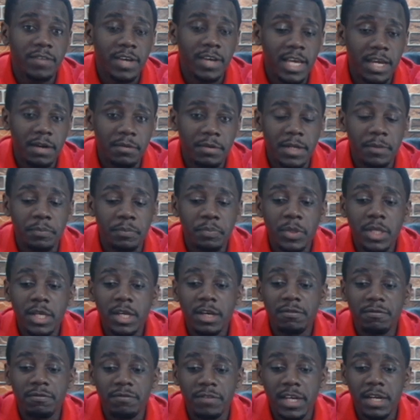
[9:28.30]
very,
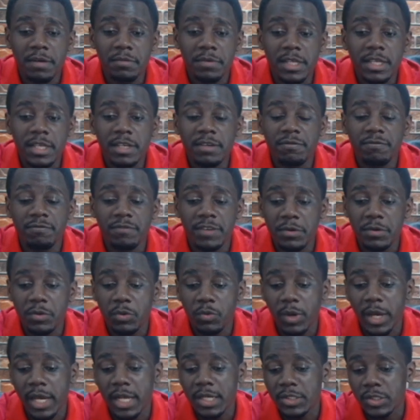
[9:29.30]
very, very
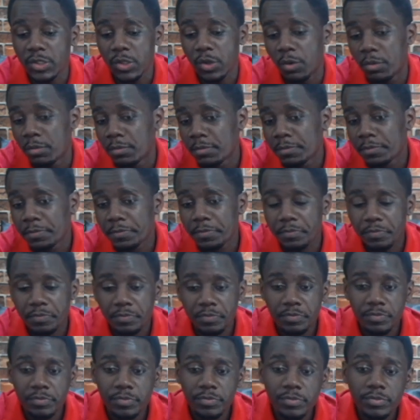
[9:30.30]
well. So
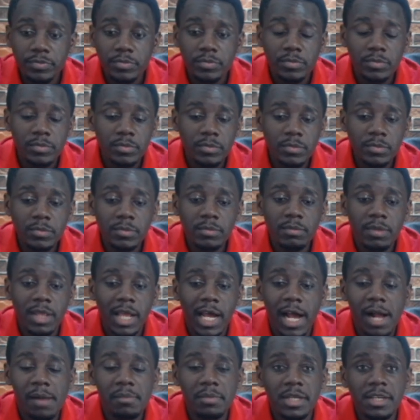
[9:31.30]

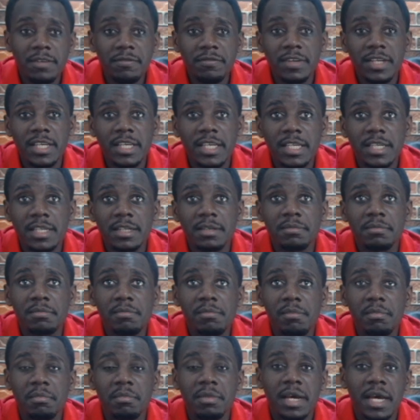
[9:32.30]
I'm giving
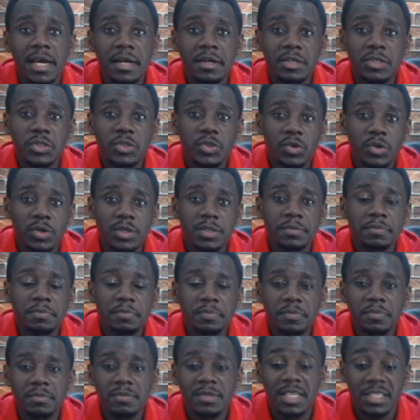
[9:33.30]
Eriksson
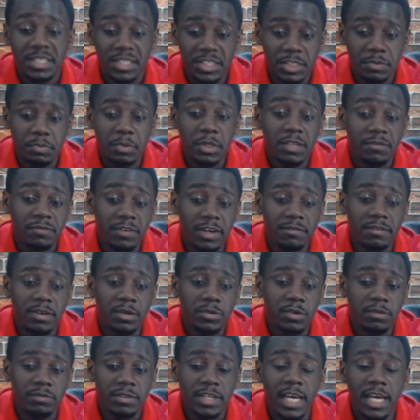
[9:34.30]
a 6.5
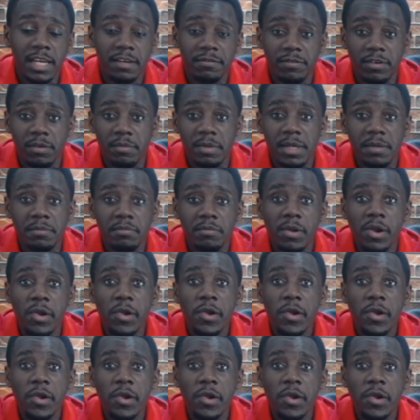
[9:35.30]
out of 10 for me.